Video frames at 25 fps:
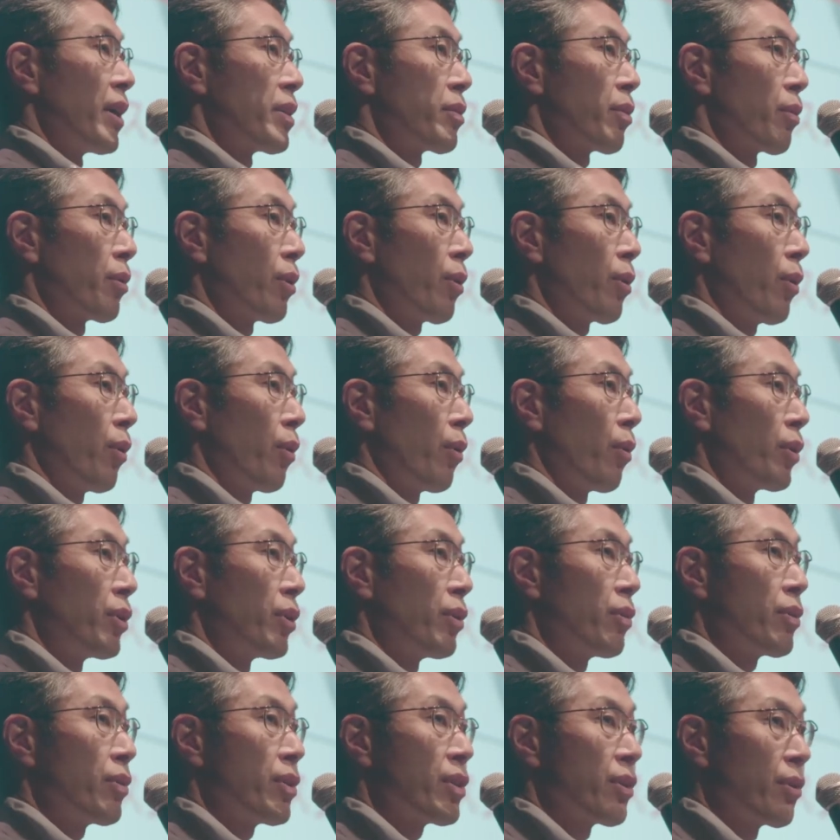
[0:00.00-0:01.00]
My role
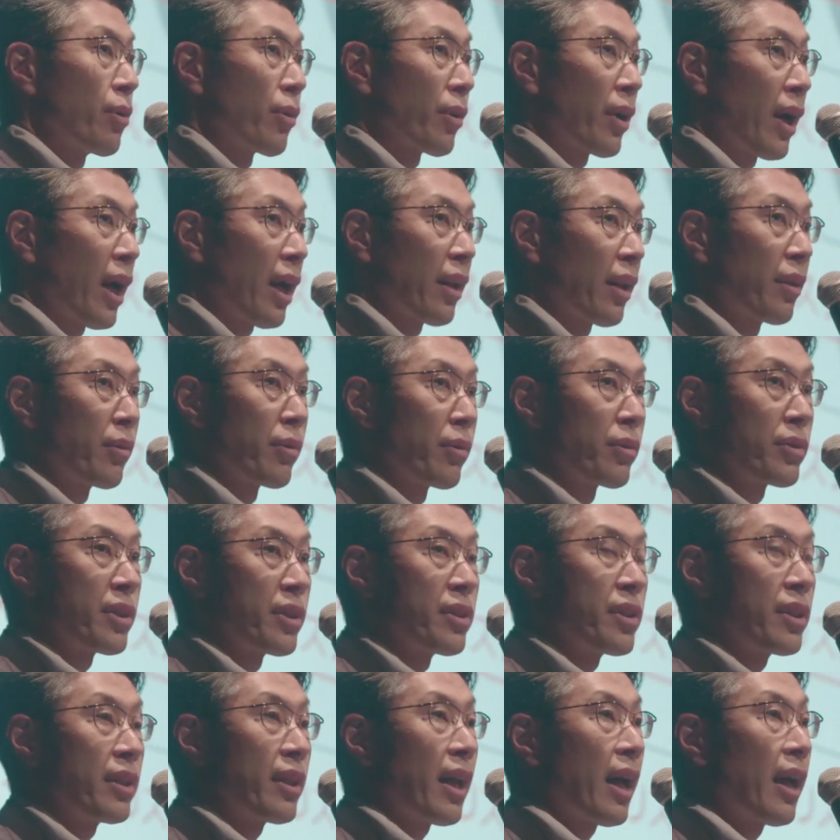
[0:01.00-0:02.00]
today was to
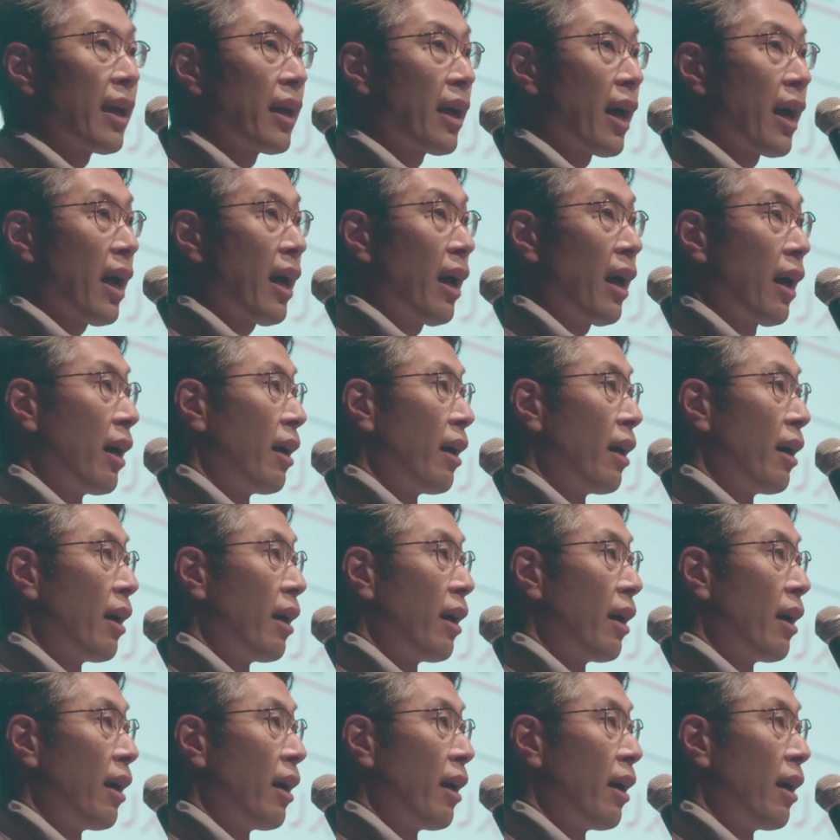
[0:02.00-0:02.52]
work with the